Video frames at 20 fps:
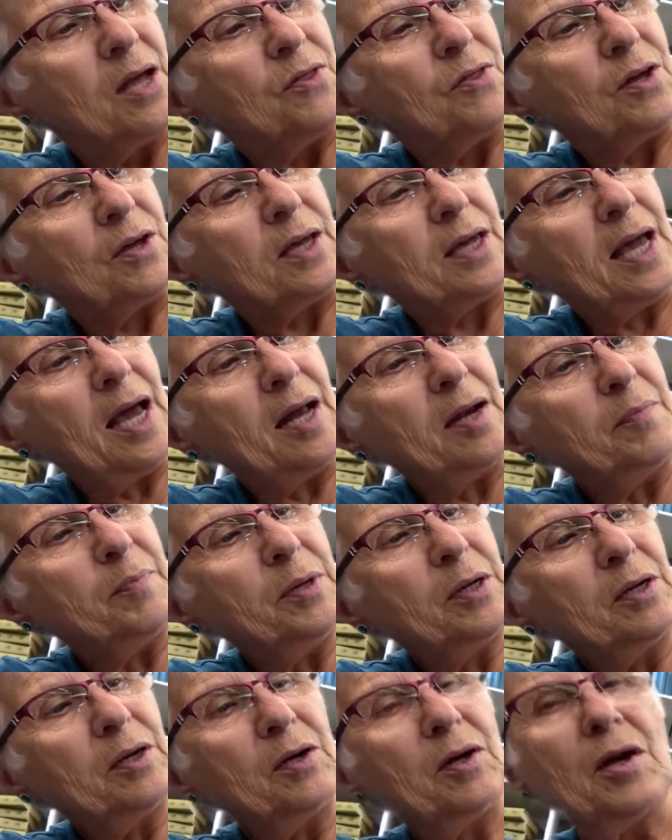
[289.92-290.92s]
The
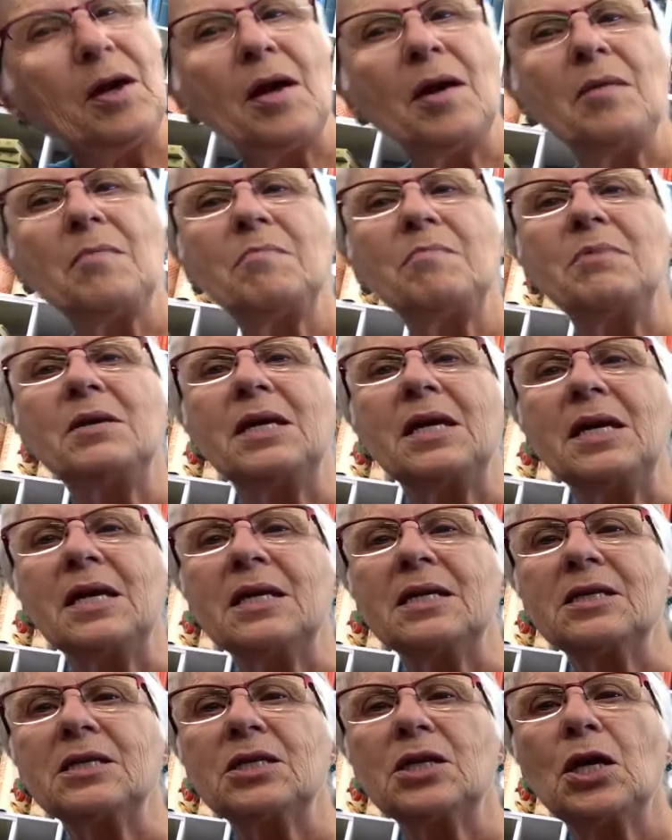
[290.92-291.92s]
caterpillar
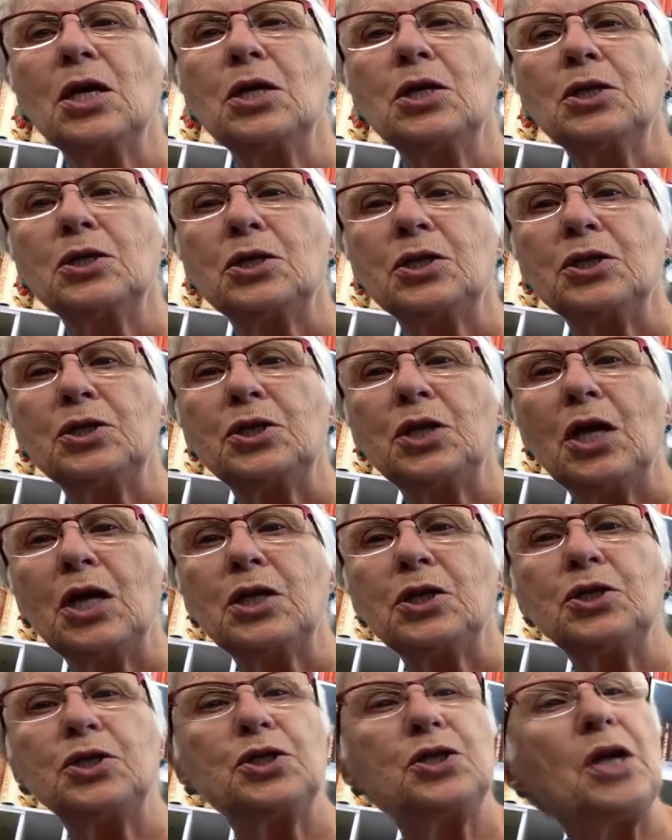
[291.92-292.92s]
begins to
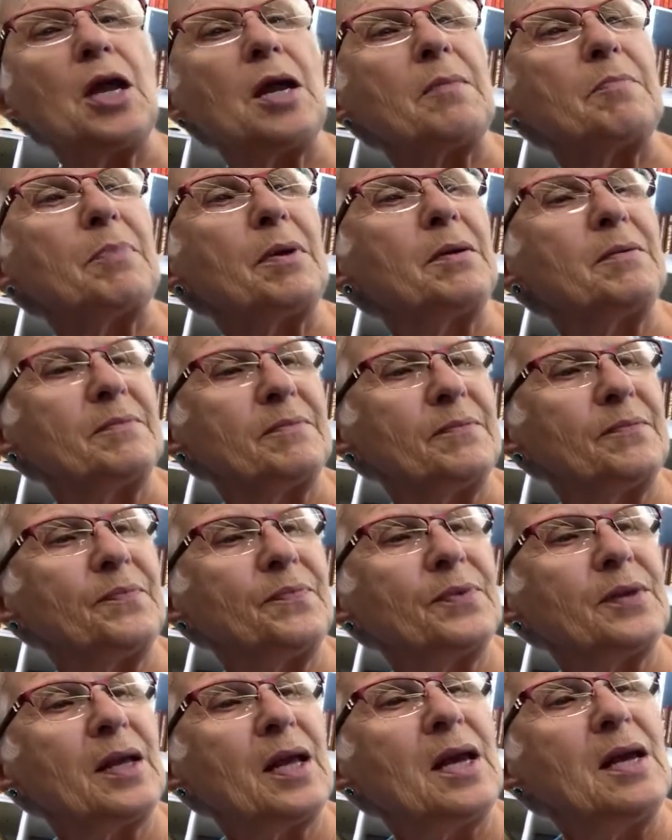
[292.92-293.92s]
change shape.
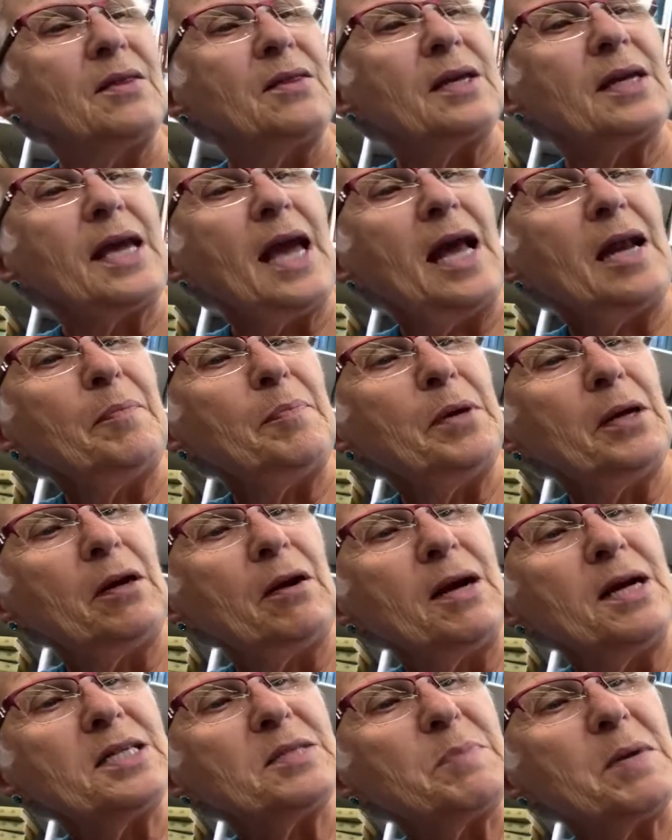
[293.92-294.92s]
The caterpillar
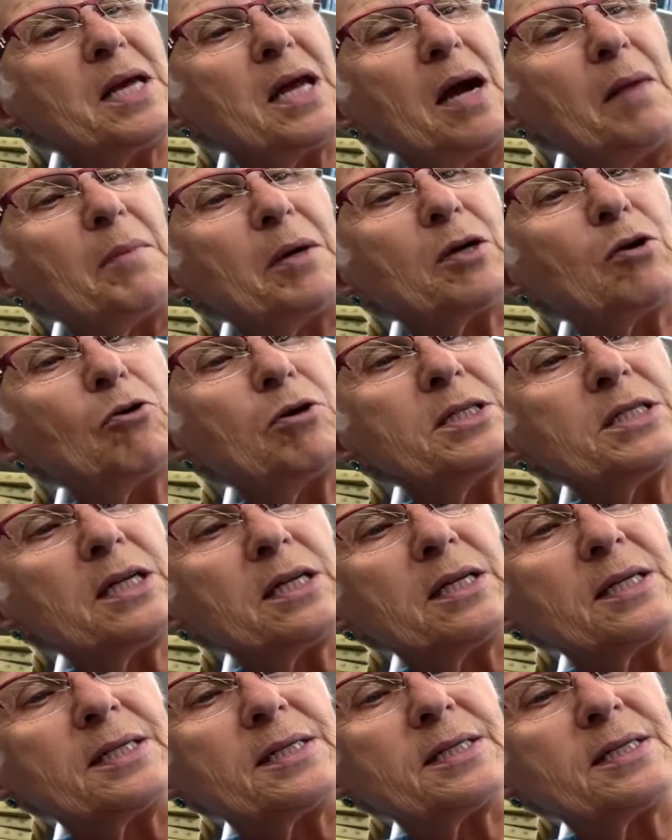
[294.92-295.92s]
has become a
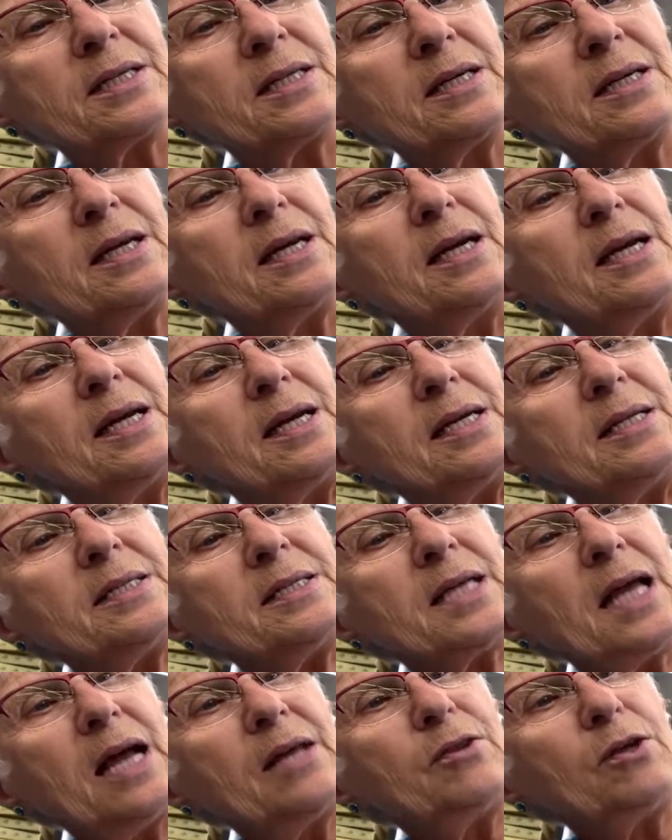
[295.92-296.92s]
chrysalis.
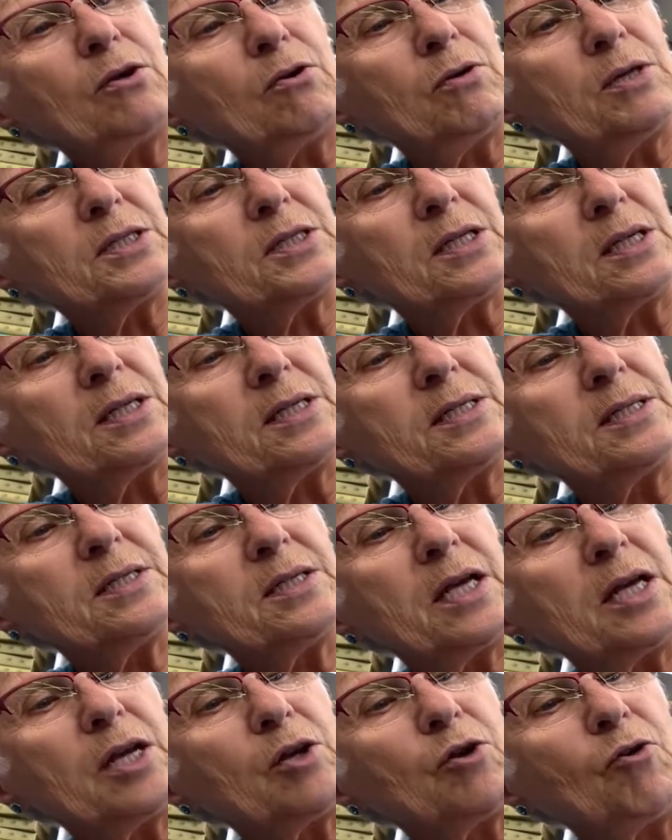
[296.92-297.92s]
Inside the chrysalis,
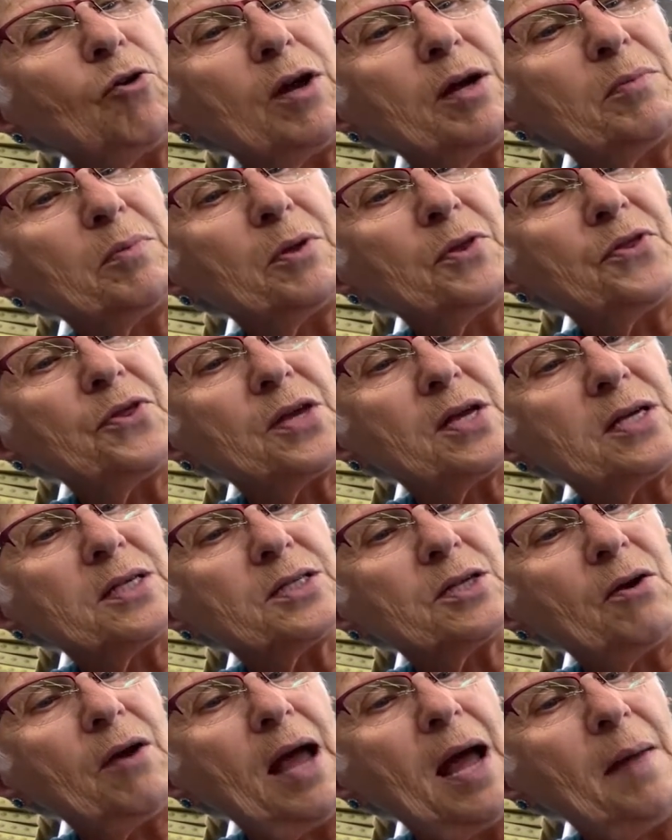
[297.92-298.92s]
incredible things
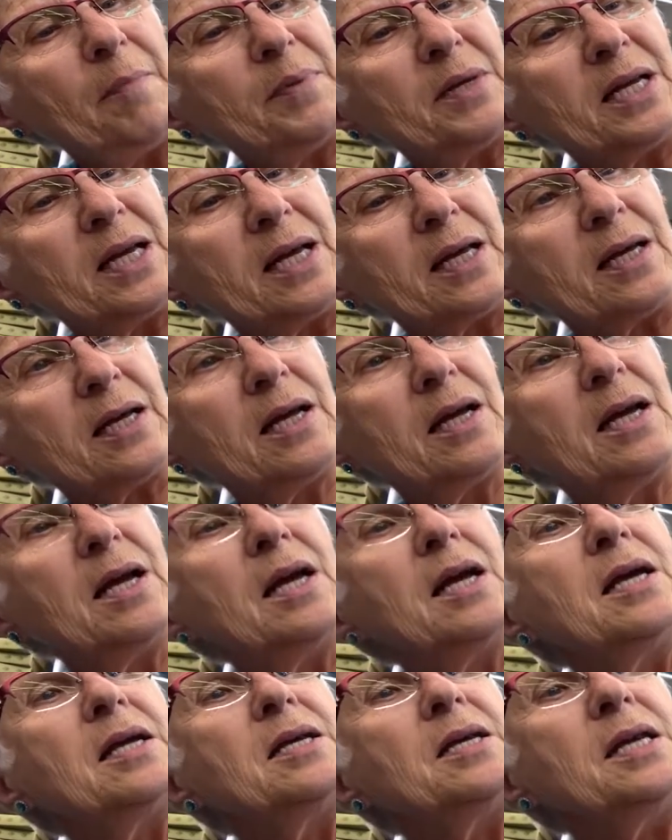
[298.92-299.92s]
are happening.
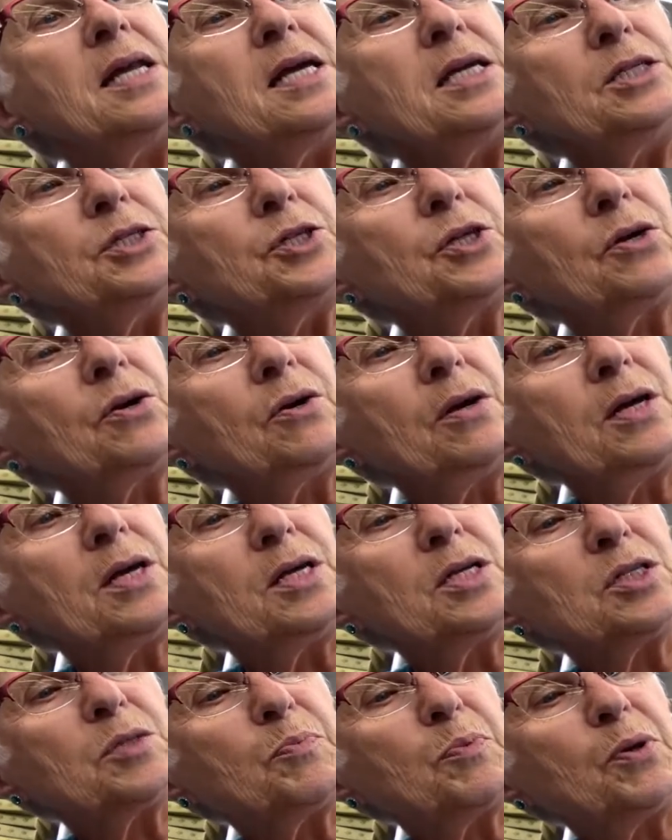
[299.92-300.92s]
Nature
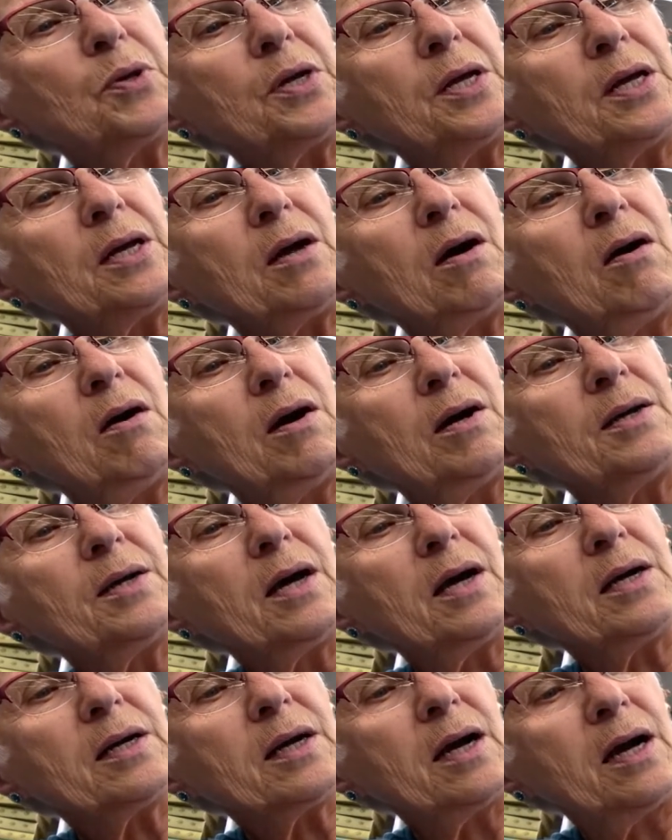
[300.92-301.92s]
is putting on
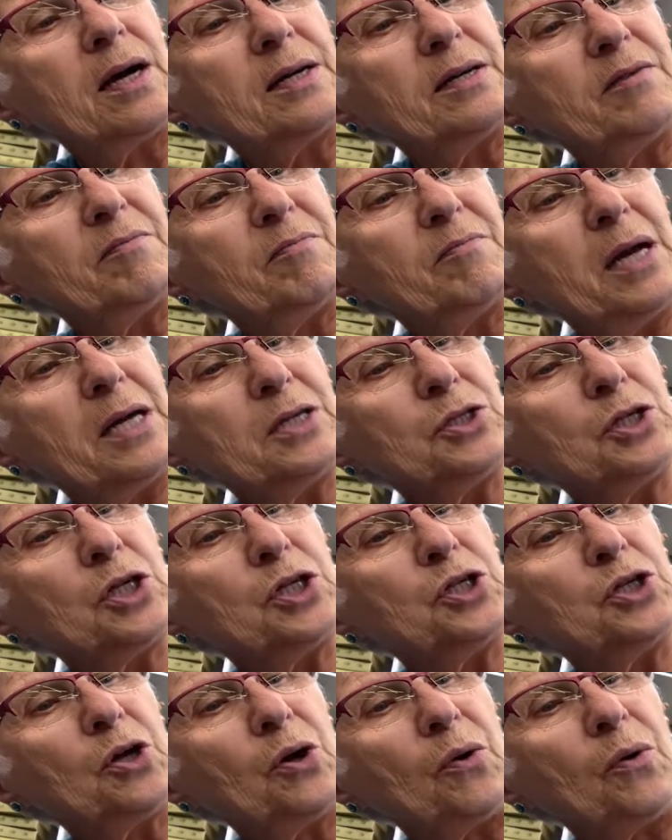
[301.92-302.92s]
a kind of magic
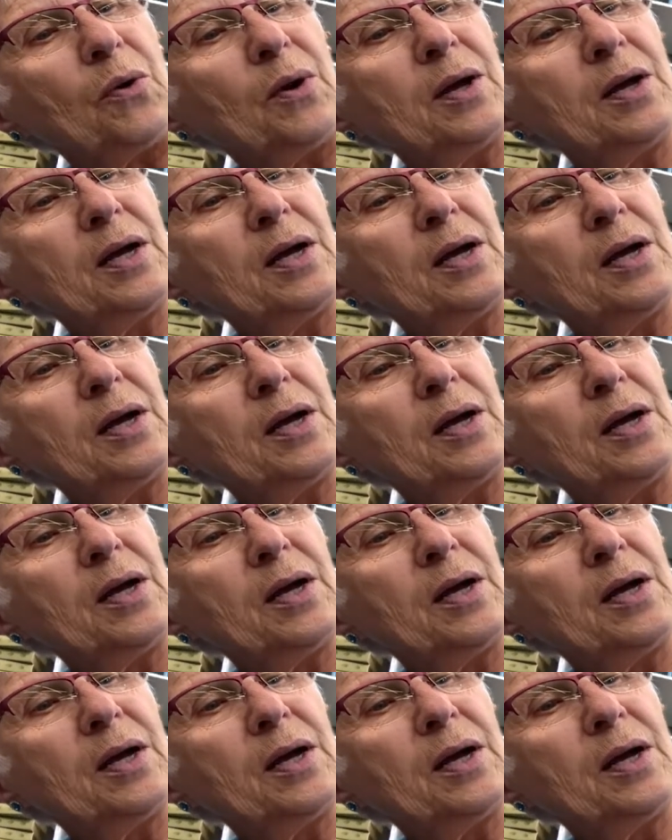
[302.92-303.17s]
show.